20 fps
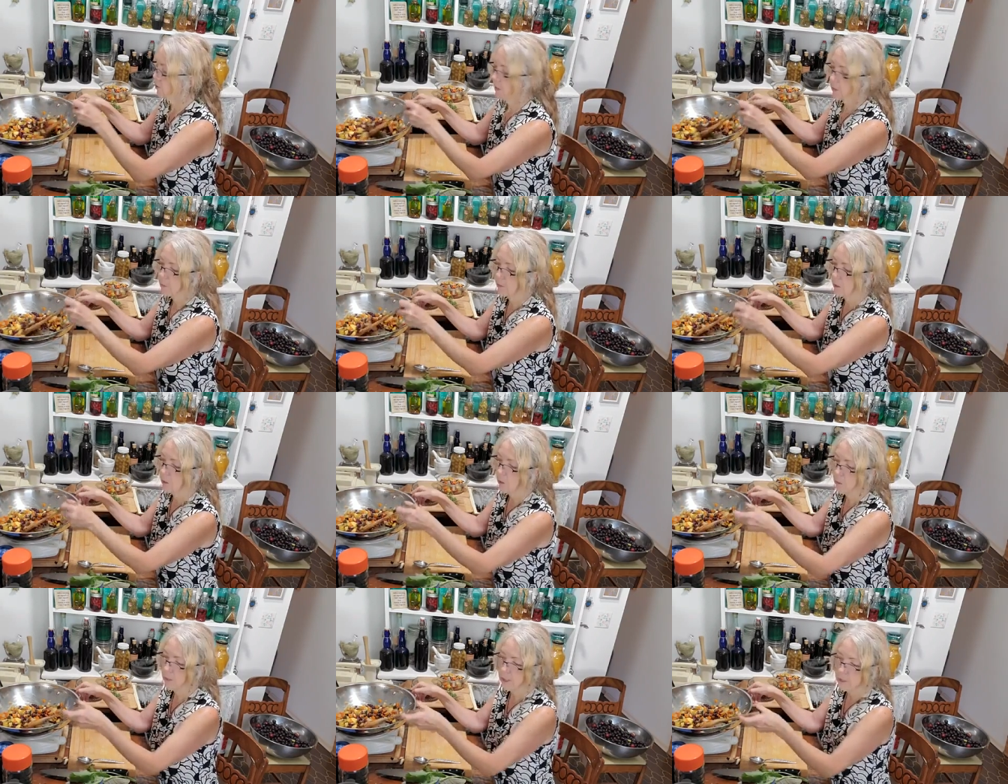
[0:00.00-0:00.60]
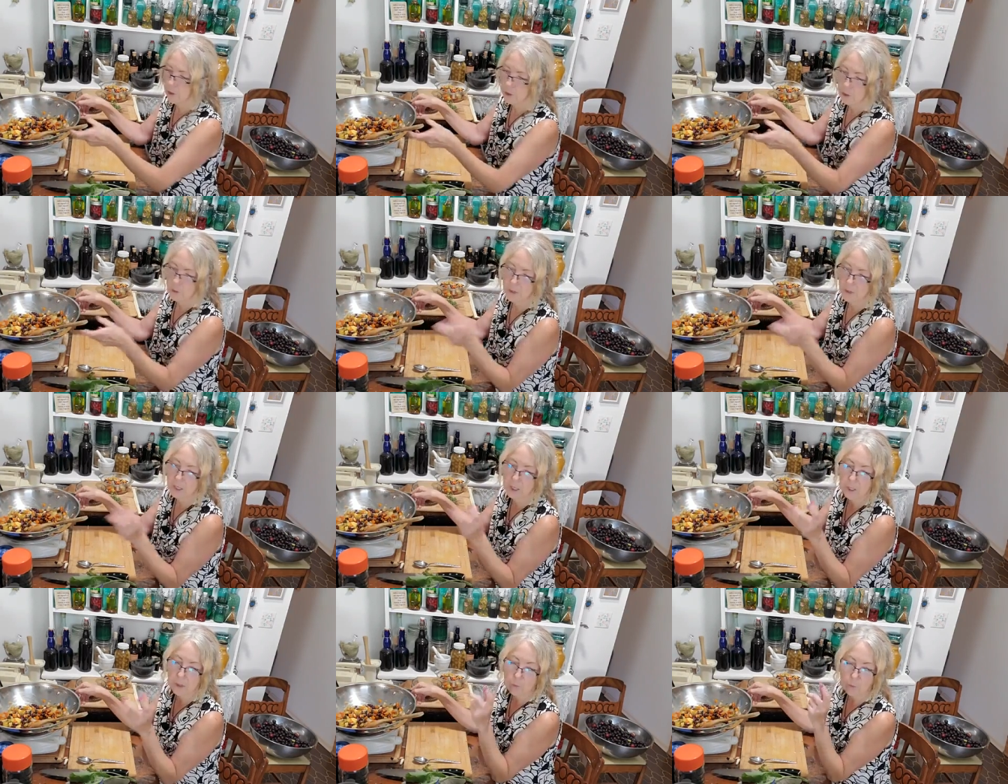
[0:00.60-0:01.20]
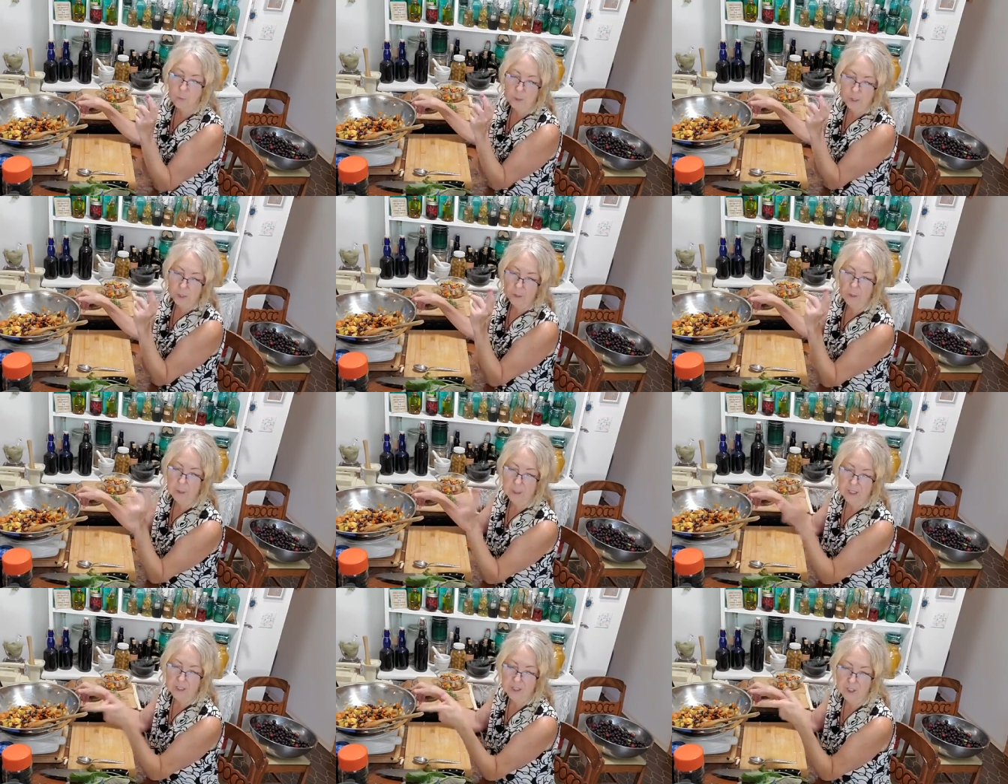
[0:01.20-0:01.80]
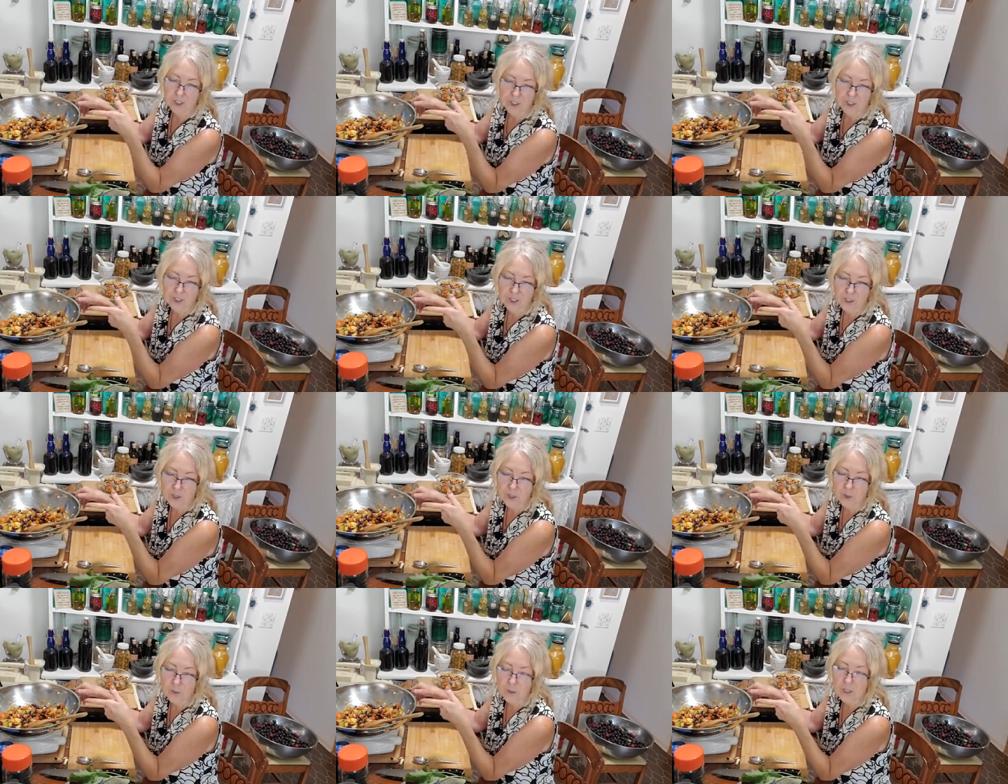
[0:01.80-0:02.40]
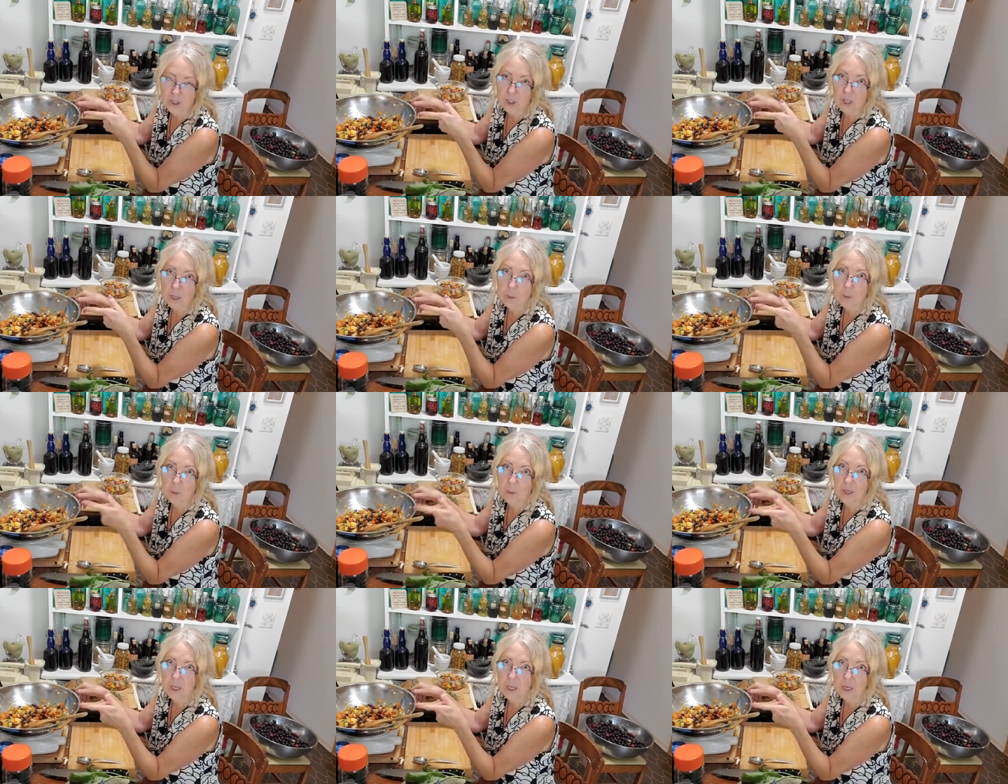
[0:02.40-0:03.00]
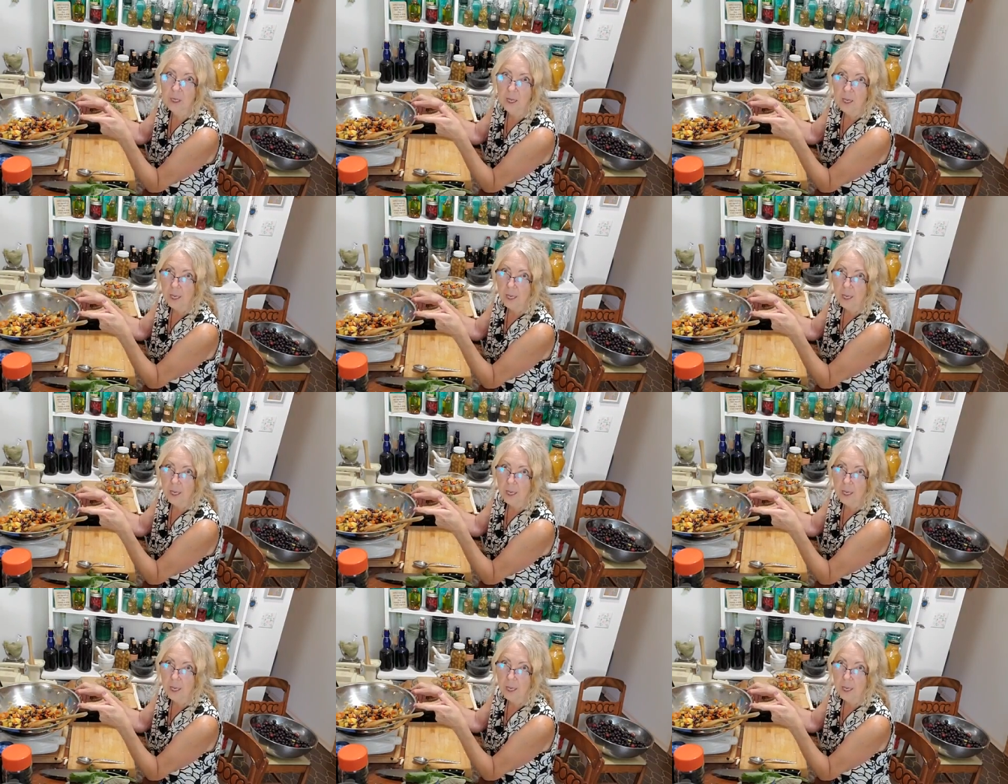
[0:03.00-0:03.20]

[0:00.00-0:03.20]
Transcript: I'm not going to, but one of the things you could do to switch it up a bit